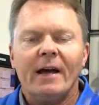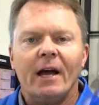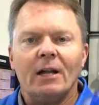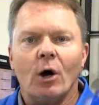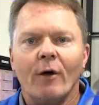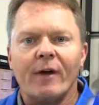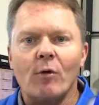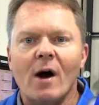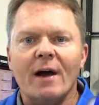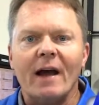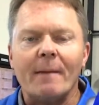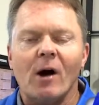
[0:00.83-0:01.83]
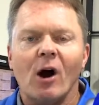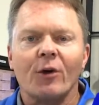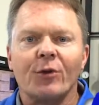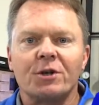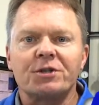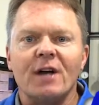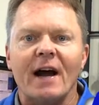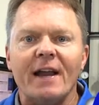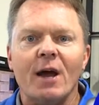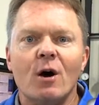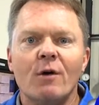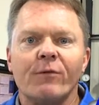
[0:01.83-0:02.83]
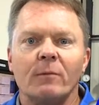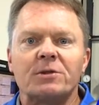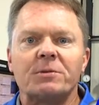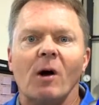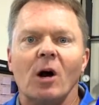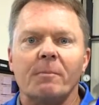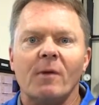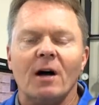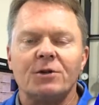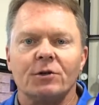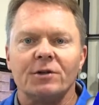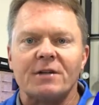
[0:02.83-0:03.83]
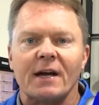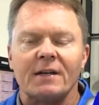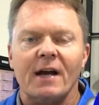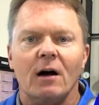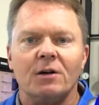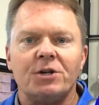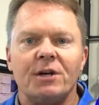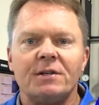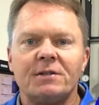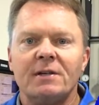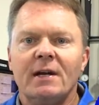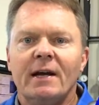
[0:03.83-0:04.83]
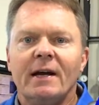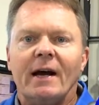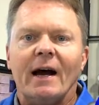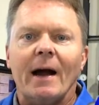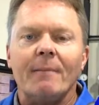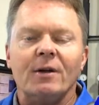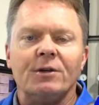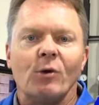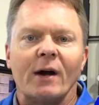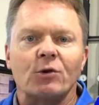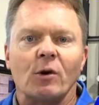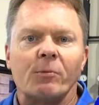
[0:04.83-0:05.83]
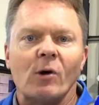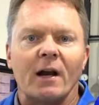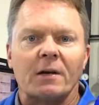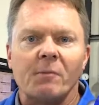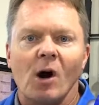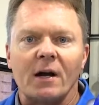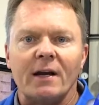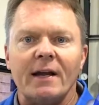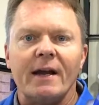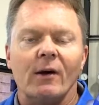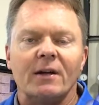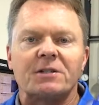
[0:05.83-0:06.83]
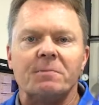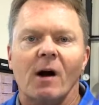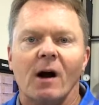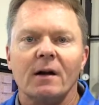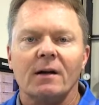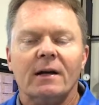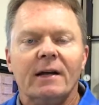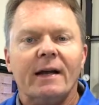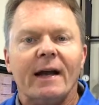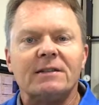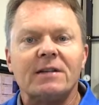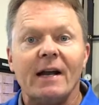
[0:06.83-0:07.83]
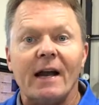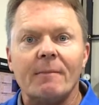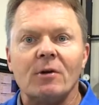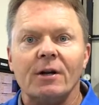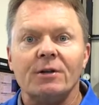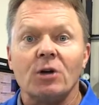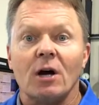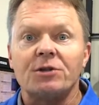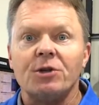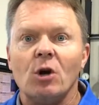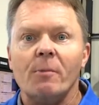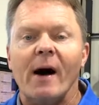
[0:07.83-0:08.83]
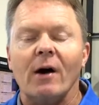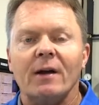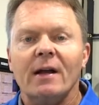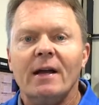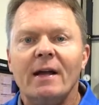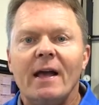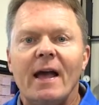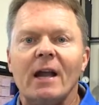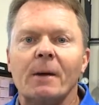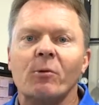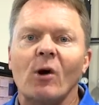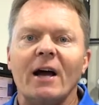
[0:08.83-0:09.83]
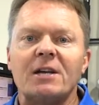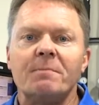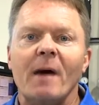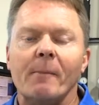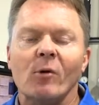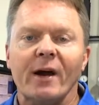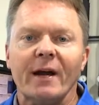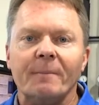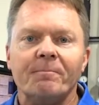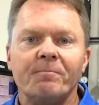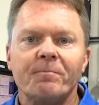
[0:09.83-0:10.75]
Hello, everyone. I'm Arthur Saino from Smart Modular Technologies. I'm the Director of Product Marketing here at Smart, and today I'm going to talk to you about enterprise memory.